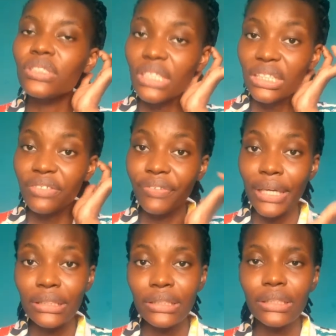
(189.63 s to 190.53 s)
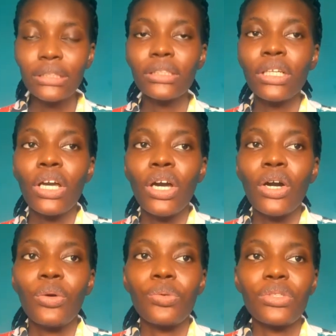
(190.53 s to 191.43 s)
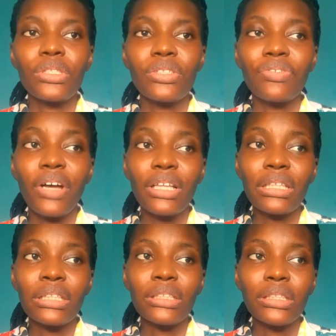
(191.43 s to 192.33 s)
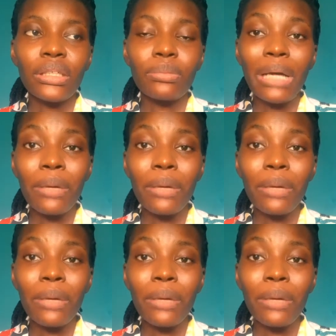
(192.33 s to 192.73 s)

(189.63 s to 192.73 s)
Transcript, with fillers: take the vaccine was the fact that um,